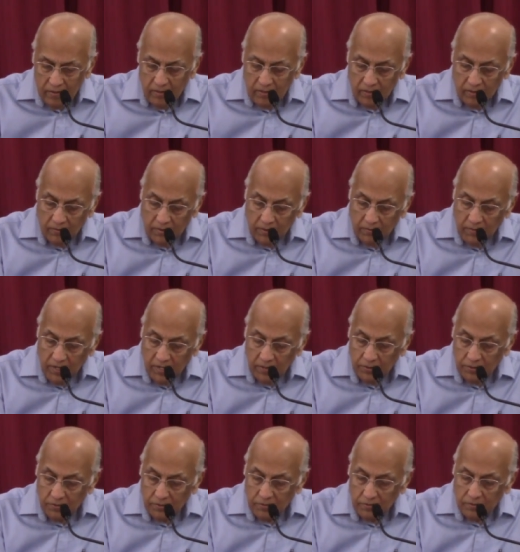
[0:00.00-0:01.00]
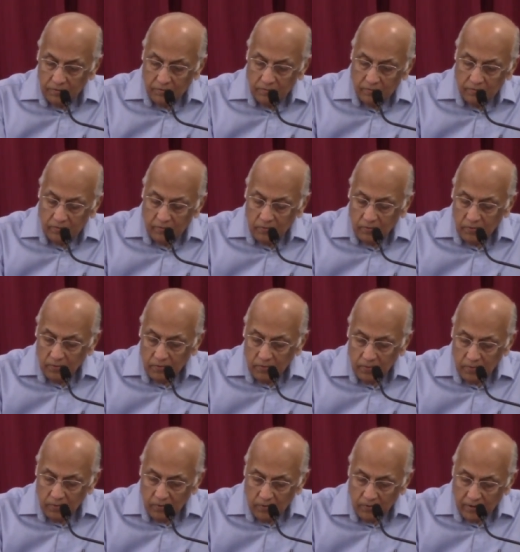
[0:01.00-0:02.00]
Turn with me to
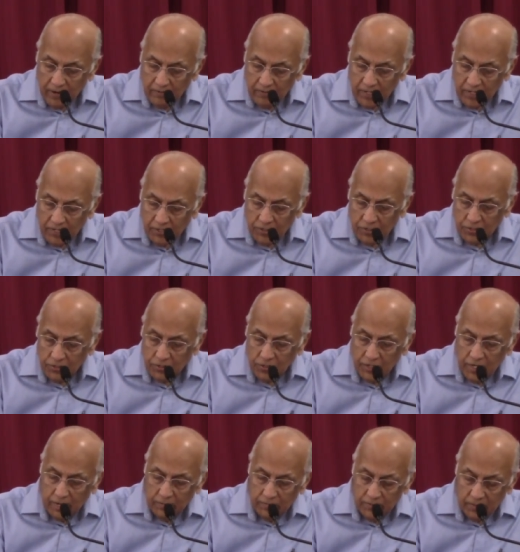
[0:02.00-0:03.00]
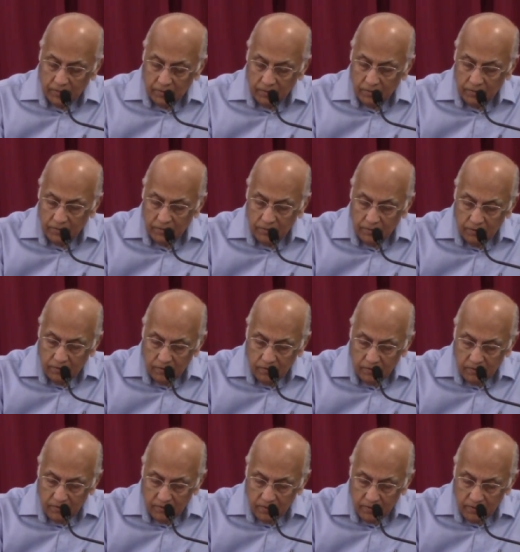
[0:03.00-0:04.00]
Revelation chapter
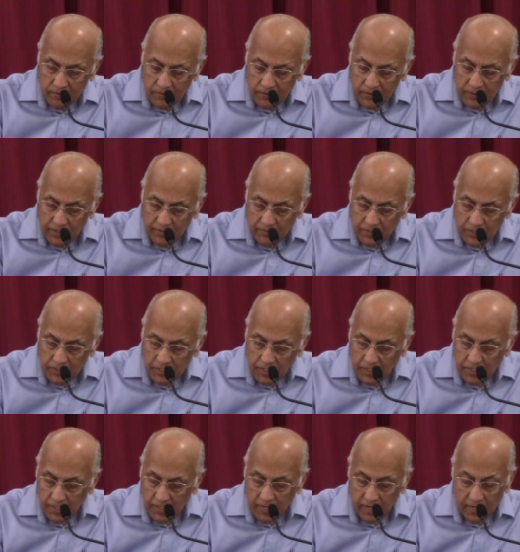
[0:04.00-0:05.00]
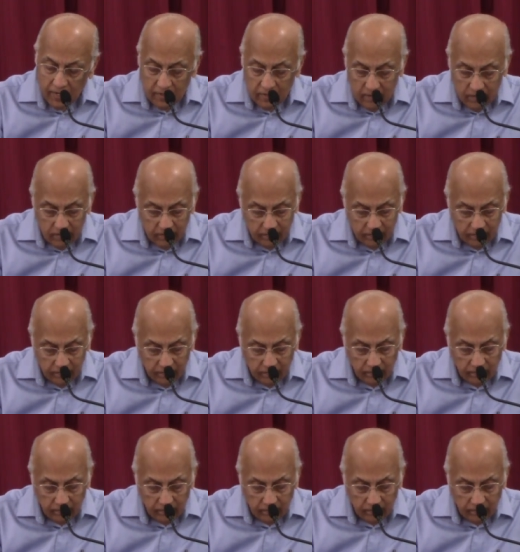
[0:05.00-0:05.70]
17 again.